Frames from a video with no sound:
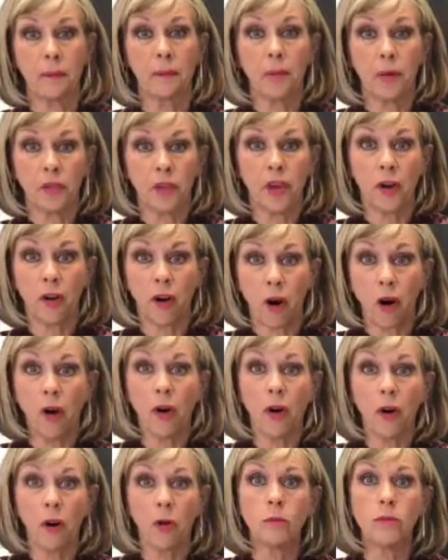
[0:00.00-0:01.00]
but there
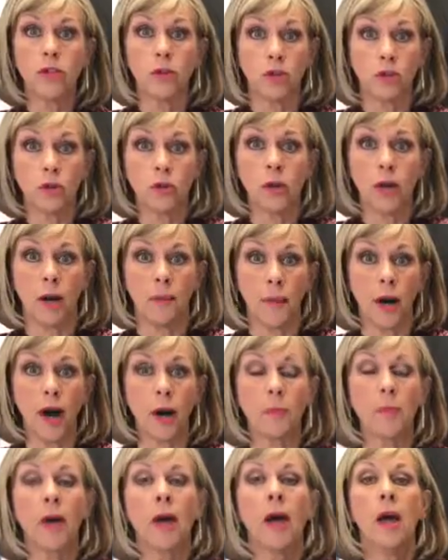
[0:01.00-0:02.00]
are homes that do come
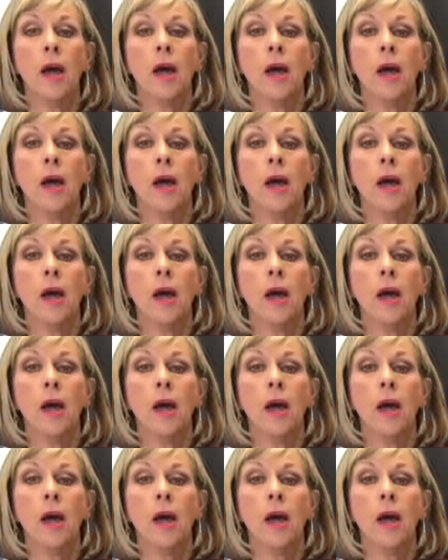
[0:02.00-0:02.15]
up